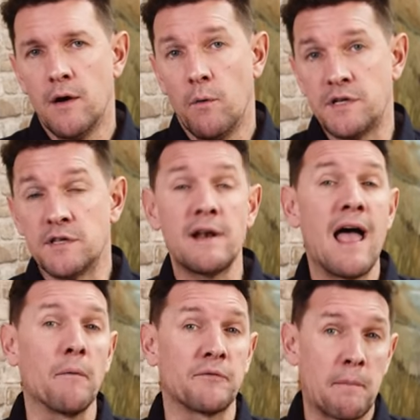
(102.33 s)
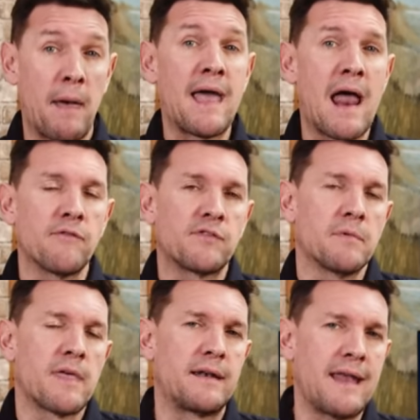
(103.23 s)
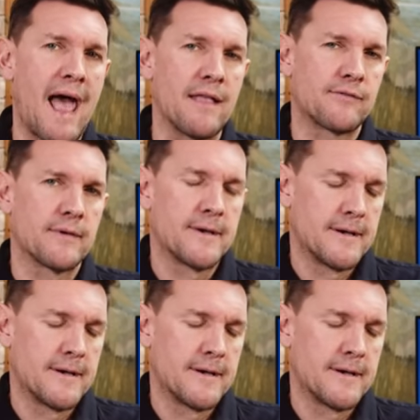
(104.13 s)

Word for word: which in turn helps to pay down some of their debts.